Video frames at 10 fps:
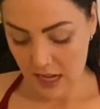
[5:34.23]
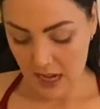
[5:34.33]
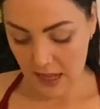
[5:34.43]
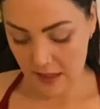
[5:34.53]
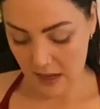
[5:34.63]

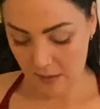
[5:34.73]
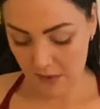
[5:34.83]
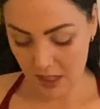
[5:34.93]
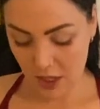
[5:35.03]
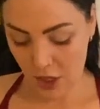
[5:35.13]
and then I'm
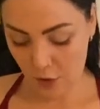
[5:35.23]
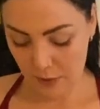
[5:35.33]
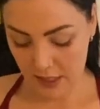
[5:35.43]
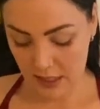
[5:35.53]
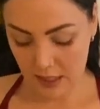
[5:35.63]
gonna cube
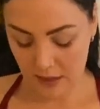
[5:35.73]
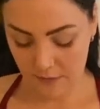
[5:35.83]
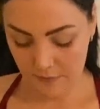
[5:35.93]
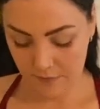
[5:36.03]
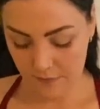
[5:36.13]
it.
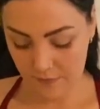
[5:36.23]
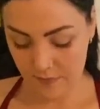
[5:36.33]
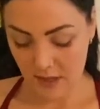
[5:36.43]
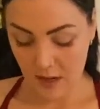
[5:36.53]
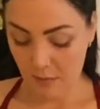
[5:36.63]

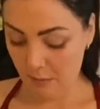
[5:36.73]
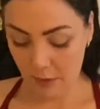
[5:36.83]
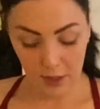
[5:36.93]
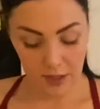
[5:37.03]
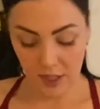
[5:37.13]

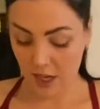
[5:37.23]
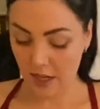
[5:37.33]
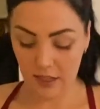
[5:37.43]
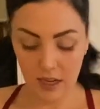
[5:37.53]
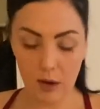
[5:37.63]
But cut
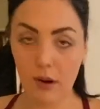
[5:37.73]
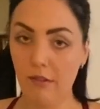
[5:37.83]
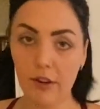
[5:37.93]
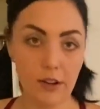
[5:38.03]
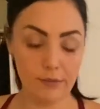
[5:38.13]
it
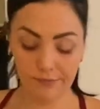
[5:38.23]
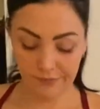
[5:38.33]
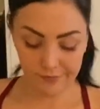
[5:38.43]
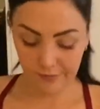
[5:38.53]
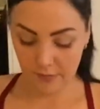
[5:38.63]
however
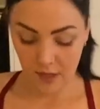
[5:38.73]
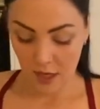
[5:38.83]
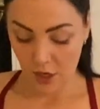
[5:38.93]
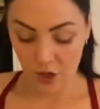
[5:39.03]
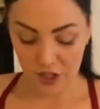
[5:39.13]

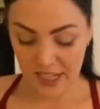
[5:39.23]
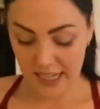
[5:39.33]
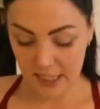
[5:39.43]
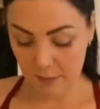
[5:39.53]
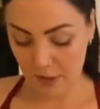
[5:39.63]
your
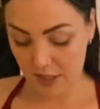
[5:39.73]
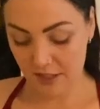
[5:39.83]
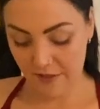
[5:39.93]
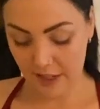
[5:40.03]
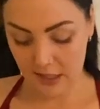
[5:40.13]
taste buds
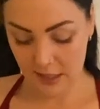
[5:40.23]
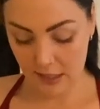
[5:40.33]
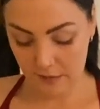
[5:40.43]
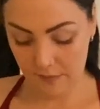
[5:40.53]
fancy.